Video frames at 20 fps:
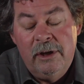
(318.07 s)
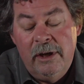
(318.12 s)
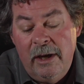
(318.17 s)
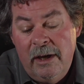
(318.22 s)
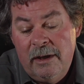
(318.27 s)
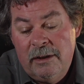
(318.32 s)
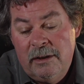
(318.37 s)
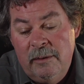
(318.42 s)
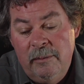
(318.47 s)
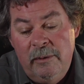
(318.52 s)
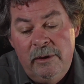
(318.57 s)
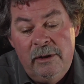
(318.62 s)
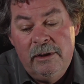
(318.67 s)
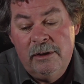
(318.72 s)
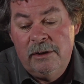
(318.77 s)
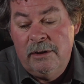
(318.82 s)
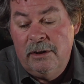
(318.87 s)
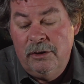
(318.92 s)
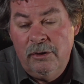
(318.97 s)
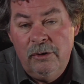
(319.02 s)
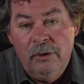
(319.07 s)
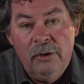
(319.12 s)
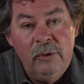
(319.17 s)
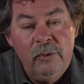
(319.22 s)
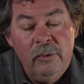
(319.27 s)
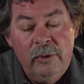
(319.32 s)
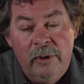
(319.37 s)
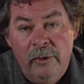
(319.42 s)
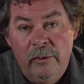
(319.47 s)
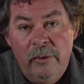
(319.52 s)
It has to be just a total
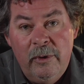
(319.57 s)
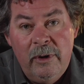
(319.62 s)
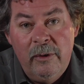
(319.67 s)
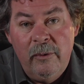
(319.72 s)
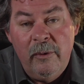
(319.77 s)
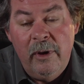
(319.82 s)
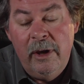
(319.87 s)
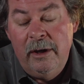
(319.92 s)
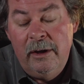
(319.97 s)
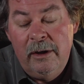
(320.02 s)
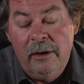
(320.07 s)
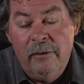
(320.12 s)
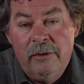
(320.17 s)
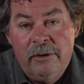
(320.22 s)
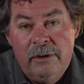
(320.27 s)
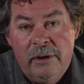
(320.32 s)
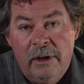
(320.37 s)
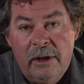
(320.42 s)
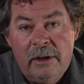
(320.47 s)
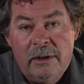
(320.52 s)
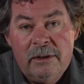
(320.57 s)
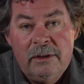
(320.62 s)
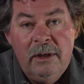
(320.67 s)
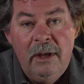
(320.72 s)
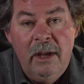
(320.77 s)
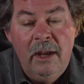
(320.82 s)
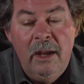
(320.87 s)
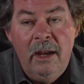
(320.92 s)
rewriting of the text.